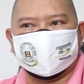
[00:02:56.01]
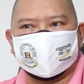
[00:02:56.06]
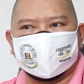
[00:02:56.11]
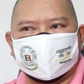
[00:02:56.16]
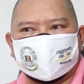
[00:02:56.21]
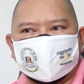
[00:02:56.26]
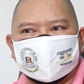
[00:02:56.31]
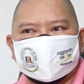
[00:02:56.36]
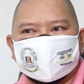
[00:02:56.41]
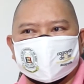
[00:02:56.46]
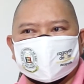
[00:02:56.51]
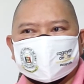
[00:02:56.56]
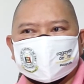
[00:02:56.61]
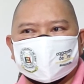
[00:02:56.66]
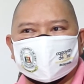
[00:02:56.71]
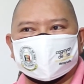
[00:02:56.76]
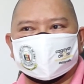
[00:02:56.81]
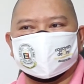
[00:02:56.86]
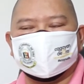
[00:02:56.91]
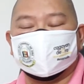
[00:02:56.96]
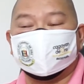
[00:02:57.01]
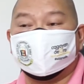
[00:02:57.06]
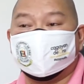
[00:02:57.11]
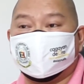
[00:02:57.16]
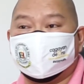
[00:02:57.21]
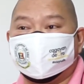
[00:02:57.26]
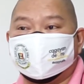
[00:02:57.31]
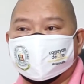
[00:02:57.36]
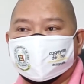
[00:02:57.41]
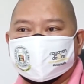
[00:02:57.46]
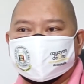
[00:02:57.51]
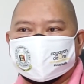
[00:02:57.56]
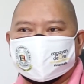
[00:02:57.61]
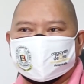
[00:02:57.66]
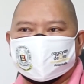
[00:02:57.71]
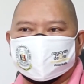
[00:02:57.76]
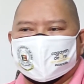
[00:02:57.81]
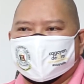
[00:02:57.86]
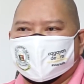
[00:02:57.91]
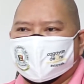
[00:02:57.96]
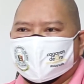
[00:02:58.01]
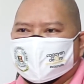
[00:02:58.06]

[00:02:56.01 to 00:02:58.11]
are addressing it in many phases.